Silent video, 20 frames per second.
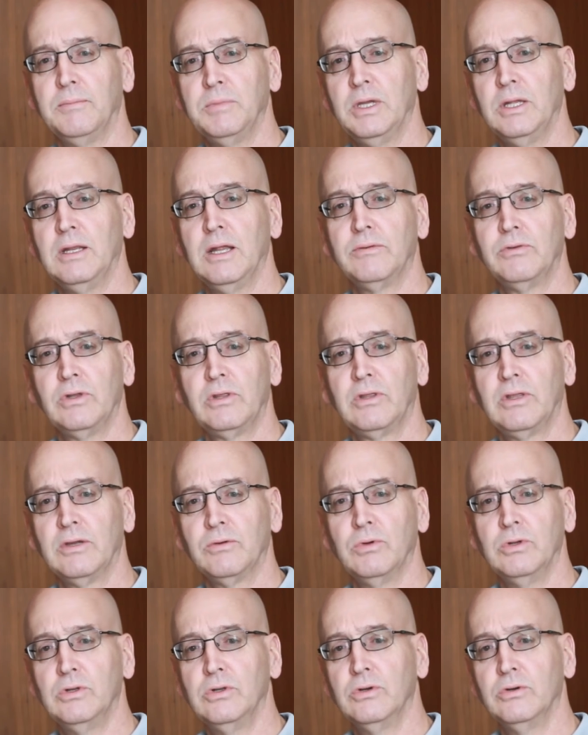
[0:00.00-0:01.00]
I mean,
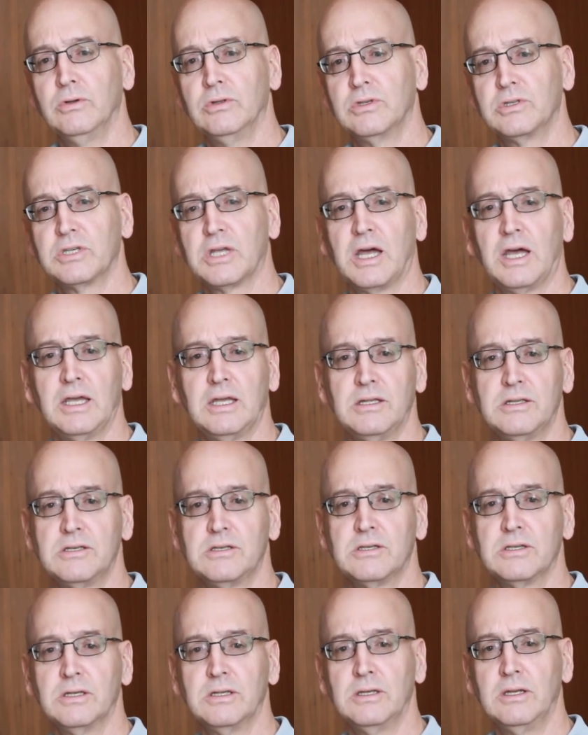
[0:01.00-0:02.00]
everything we do in
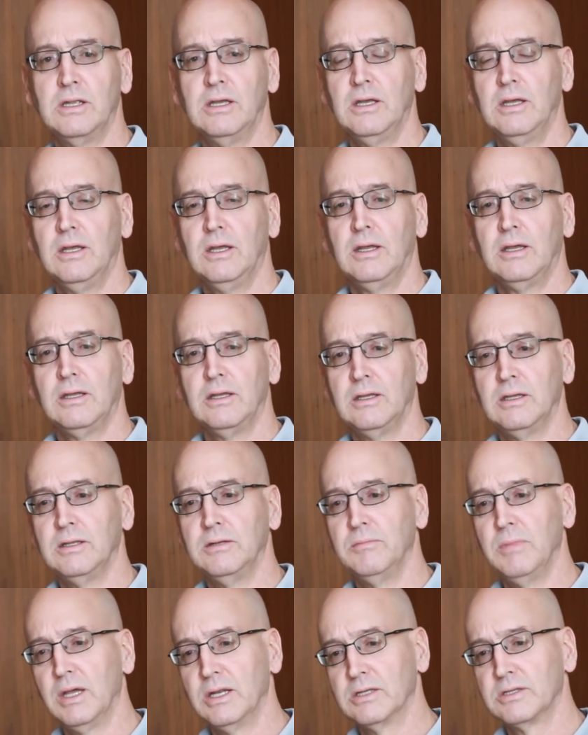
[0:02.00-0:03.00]
science and
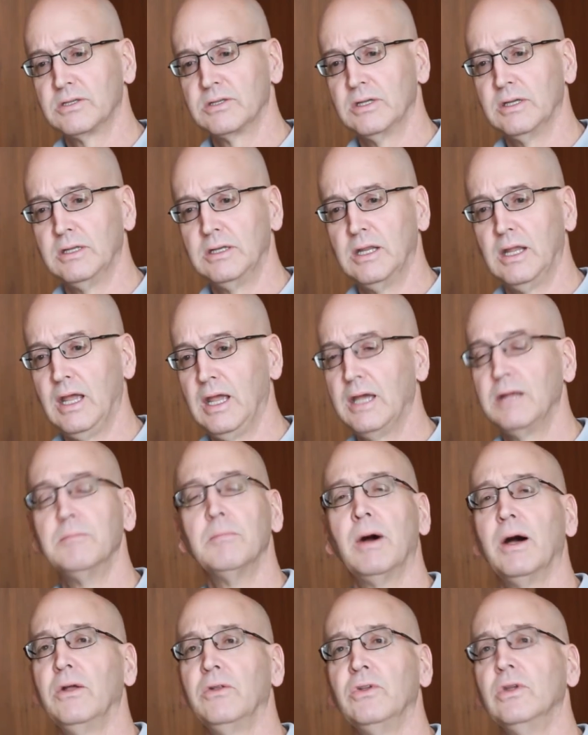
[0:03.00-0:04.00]
in medicine
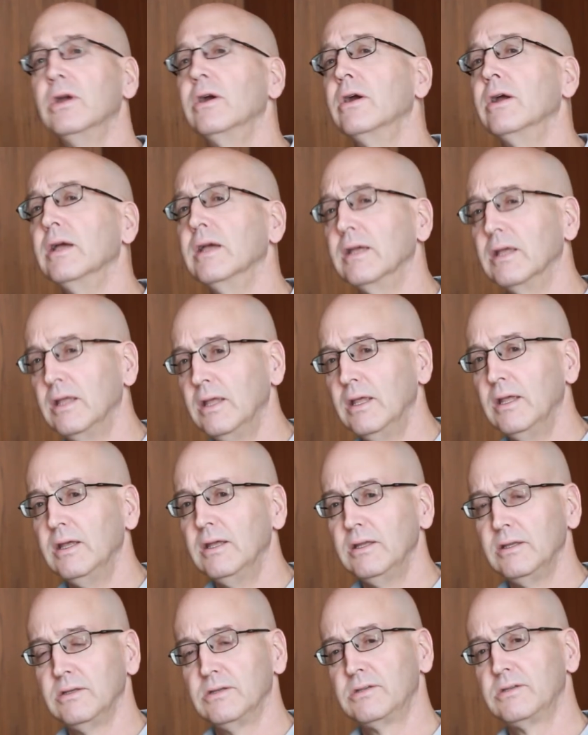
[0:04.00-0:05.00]
and mountaineering
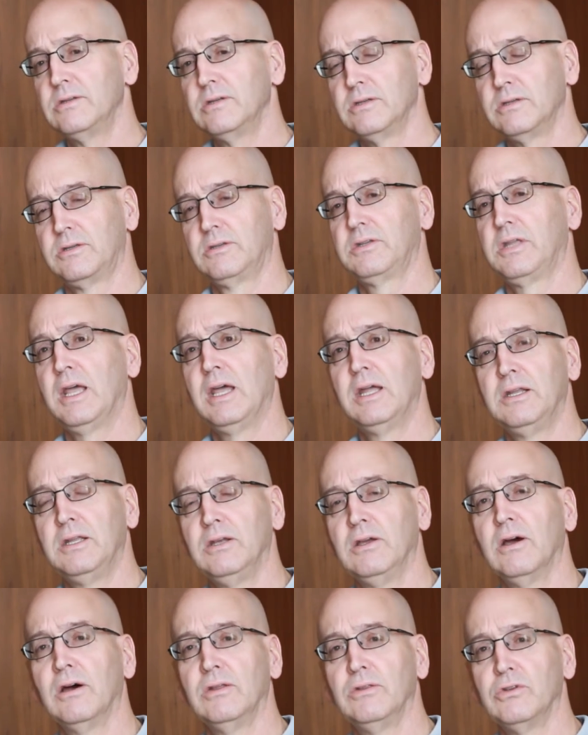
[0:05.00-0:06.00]
is
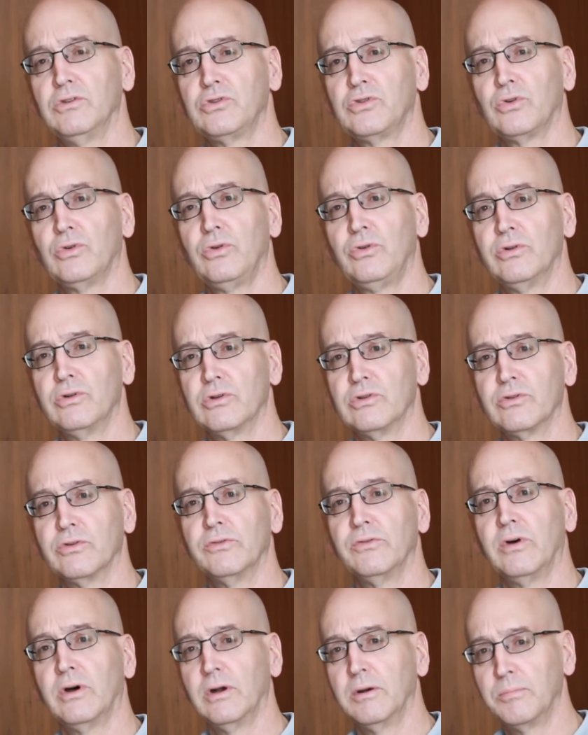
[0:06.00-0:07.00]
standing on the shoulders
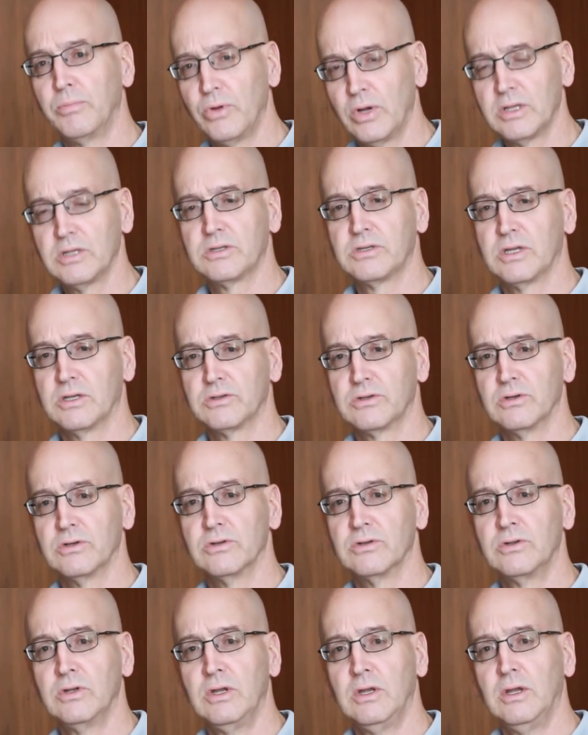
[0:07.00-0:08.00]
of our
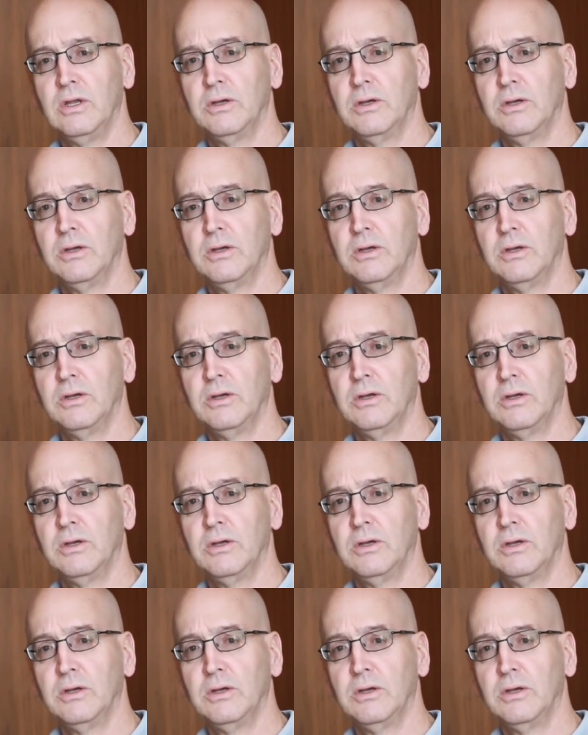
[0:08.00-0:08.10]
predecessors.